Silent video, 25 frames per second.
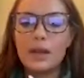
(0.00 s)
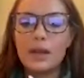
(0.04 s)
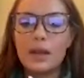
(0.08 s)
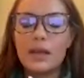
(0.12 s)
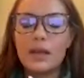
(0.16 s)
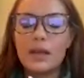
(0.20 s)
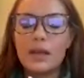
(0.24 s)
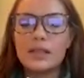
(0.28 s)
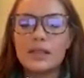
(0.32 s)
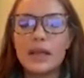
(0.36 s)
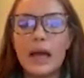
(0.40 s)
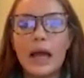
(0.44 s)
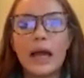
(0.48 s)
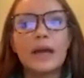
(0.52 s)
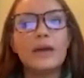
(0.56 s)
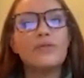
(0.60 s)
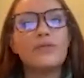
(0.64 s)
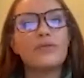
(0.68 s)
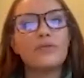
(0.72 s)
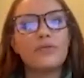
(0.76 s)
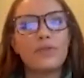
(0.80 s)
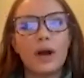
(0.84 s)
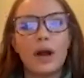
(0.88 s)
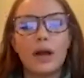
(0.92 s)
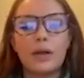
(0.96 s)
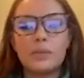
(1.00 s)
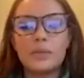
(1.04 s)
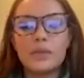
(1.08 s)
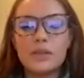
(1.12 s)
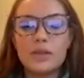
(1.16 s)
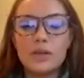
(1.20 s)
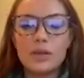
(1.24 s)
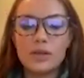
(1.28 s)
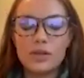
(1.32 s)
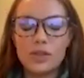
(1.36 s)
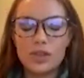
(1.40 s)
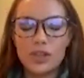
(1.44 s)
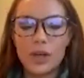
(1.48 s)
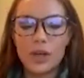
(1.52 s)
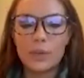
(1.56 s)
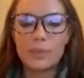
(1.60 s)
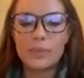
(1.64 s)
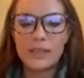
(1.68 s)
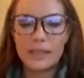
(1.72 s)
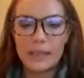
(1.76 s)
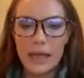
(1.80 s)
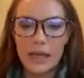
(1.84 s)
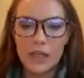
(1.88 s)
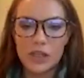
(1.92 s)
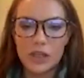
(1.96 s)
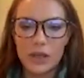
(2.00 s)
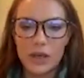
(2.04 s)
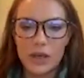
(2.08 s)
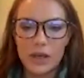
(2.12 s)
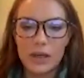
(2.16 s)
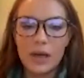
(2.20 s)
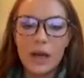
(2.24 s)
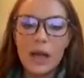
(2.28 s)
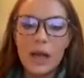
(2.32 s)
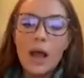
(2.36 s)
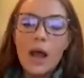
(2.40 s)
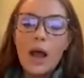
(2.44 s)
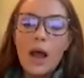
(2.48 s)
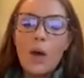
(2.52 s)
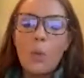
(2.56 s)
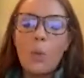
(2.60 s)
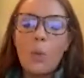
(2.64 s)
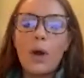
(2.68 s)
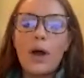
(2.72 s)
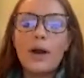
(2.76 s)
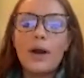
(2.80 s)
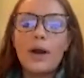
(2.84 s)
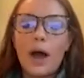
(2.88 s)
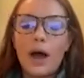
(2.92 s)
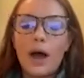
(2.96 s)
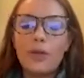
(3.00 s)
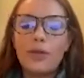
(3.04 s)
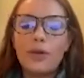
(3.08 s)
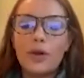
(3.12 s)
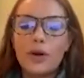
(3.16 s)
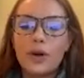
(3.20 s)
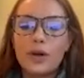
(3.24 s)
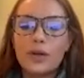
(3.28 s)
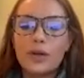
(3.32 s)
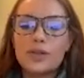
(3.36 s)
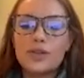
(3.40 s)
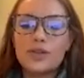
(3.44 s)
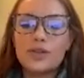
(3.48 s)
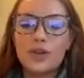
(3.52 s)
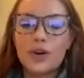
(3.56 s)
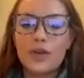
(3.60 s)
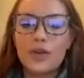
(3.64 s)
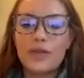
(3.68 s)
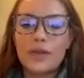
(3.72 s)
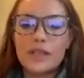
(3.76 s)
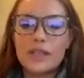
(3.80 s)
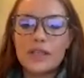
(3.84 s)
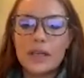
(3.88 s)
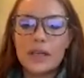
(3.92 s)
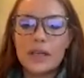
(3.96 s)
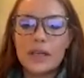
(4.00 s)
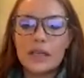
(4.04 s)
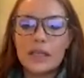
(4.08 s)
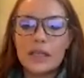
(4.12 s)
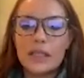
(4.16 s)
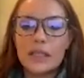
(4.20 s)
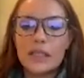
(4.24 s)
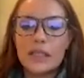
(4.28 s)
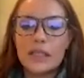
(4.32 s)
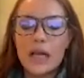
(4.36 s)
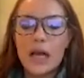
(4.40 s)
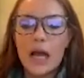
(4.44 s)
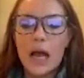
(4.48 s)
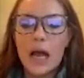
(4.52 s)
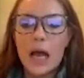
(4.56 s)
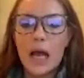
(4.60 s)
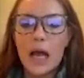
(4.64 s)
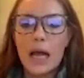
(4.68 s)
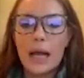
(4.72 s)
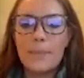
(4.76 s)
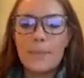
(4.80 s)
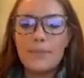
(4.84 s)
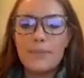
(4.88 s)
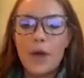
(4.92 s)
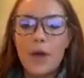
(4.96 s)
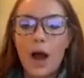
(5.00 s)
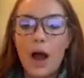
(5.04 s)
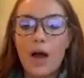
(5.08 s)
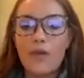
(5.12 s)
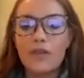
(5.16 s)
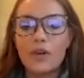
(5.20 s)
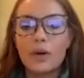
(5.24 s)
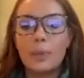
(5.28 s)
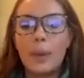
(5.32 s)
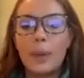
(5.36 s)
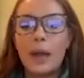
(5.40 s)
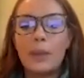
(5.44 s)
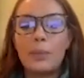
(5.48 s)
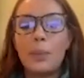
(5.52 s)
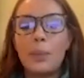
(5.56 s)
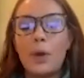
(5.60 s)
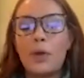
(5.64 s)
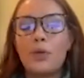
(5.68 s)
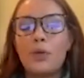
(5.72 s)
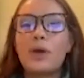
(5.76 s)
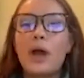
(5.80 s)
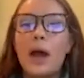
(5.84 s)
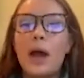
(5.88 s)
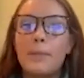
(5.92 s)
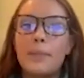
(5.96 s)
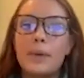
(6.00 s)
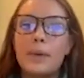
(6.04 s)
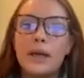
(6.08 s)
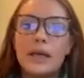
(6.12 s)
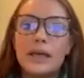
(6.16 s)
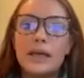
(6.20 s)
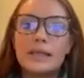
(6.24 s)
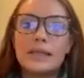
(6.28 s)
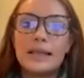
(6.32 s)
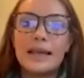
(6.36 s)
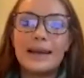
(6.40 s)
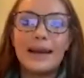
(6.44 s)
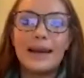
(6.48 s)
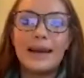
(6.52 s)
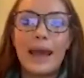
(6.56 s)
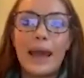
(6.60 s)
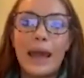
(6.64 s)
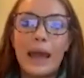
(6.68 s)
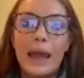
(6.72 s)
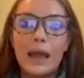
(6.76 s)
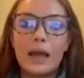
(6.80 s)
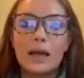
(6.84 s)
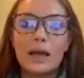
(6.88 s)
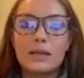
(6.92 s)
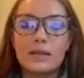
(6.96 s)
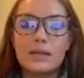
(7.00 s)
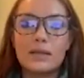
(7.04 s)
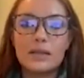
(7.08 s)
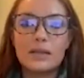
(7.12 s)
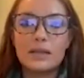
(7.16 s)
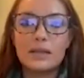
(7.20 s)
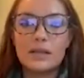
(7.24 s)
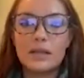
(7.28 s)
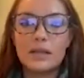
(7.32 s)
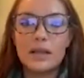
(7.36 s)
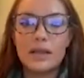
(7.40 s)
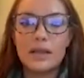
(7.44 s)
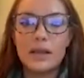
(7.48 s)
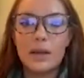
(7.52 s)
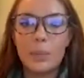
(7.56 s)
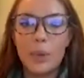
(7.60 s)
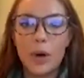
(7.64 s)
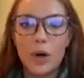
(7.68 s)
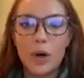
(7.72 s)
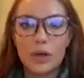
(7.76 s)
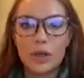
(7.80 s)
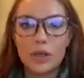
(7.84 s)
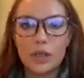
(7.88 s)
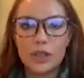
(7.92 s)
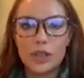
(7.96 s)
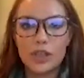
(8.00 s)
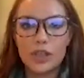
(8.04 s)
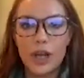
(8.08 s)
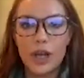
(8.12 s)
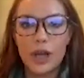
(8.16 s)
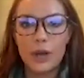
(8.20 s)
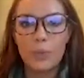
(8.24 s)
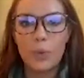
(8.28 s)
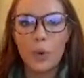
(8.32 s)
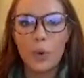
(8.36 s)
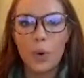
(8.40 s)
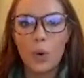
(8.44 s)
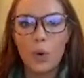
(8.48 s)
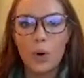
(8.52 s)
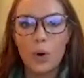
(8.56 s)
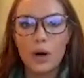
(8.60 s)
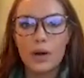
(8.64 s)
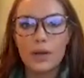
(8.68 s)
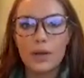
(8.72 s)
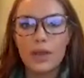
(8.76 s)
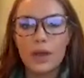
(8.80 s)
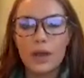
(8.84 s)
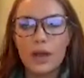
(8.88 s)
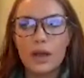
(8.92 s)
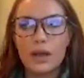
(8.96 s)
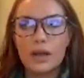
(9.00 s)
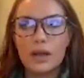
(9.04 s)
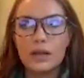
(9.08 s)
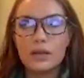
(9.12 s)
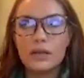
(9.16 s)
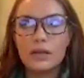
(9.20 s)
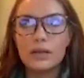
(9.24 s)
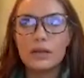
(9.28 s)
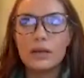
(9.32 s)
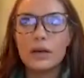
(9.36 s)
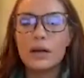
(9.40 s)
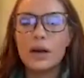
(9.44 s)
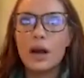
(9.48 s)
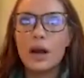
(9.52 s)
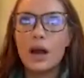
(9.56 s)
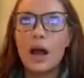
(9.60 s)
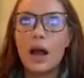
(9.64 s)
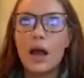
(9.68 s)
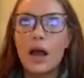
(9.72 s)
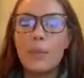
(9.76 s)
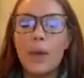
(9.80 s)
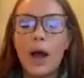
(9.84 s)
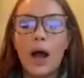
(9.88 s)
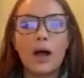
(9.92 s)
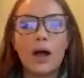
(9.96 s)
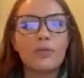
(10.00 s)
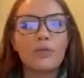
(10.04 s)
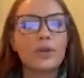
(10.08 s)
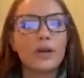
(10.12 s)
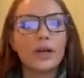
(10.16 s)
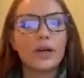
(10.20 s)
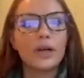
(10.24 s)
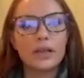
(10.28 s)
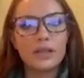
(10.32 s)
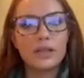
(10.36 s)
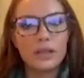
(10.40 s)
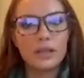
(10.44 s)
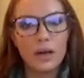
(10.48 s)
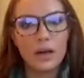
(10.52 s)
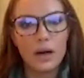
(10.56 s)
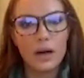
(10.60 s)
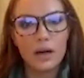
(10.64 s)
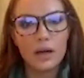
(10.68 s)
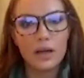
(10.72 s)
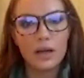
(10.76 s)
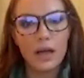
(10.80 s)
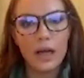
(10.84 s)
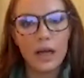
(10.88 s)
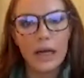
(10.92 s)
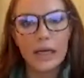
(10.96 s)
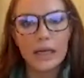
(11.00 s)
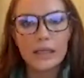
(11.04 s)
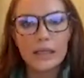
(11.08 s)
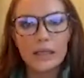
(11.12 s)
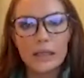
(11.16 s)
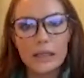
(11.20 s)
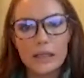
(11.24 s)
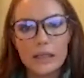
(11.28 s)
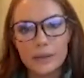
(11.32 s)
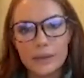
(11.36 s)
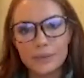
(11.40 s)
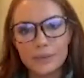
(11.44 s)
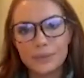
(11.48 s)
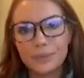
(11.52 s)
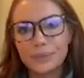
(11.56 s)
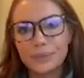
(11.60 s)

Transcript: aside from ShipStation, what other services offered by both companies enhance the partnership or the offerings to our clients?